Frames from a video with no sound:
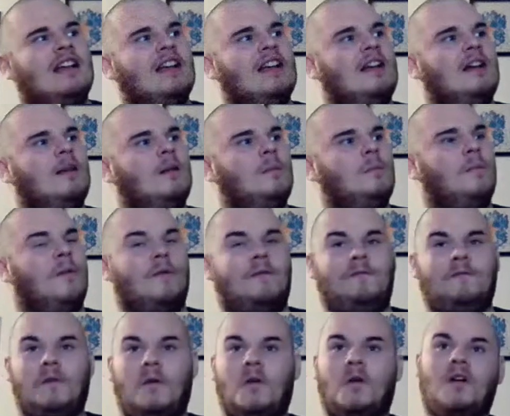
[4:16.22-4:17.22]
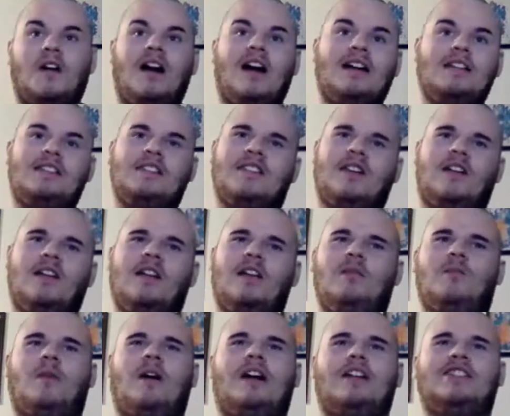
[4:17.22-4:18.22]
before I started
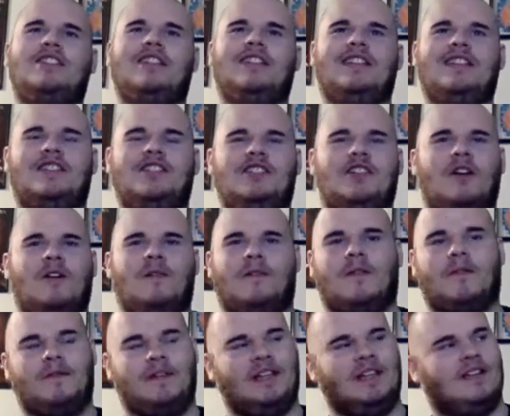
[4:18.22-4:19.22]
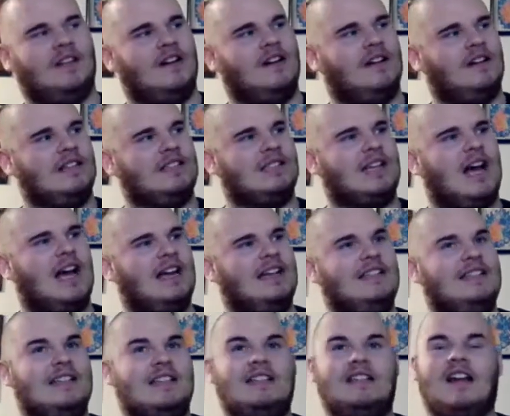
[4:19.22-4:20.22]
watching this show for vlogs, I
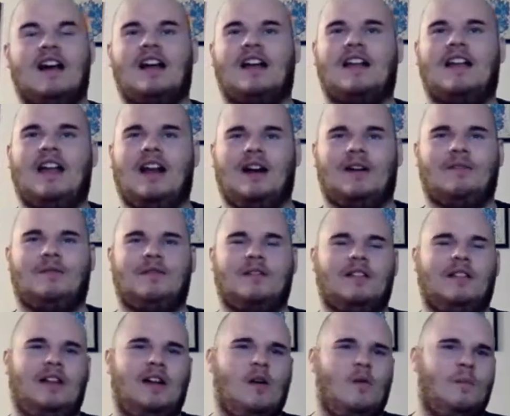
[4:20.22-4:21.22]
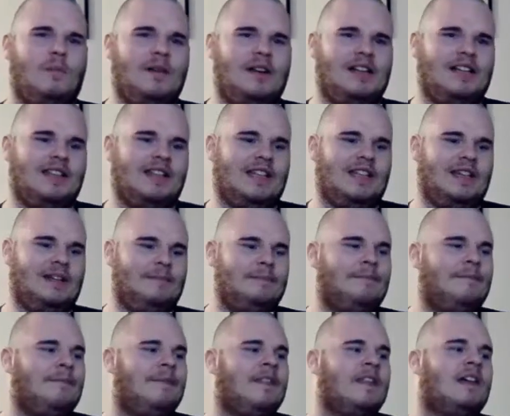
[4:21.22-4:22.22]
did not care for the opening theme,
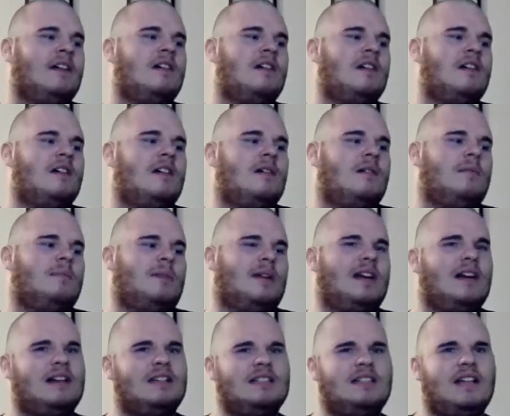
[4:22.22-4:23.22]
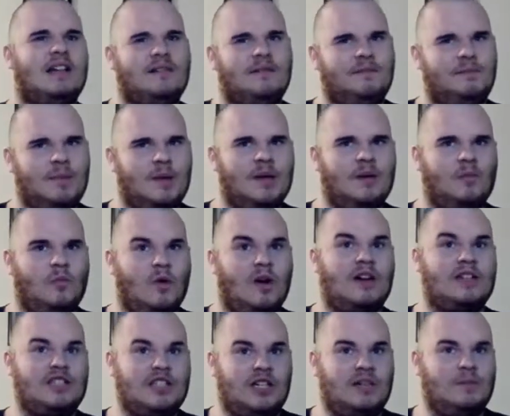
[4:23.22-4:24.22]
but as I've been
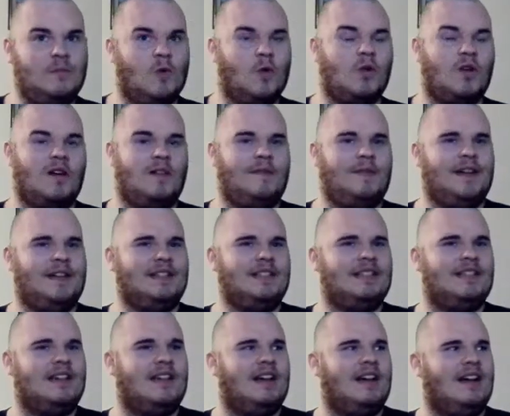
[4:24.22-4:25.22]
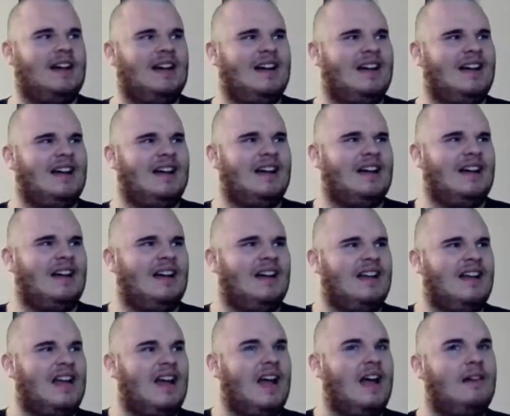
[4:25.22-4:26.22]
watching more of it,
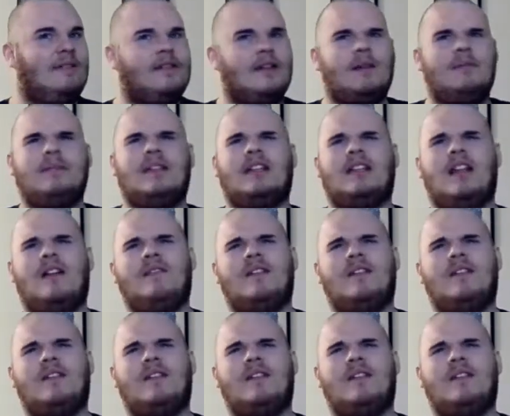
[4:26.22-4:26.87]
I've come to love it.